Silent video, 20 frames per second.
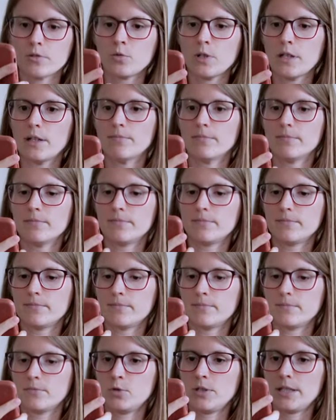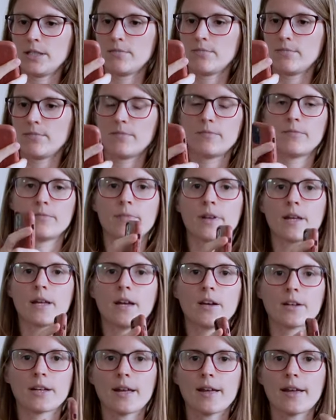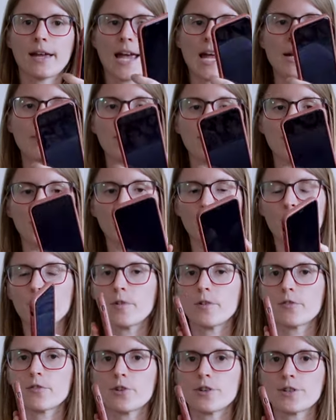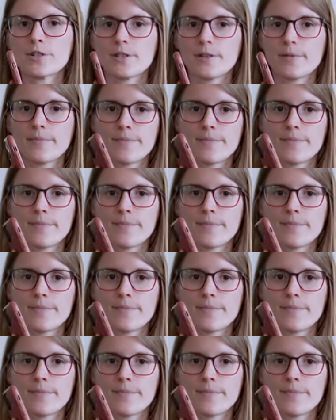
Yeah. And my phone, of course.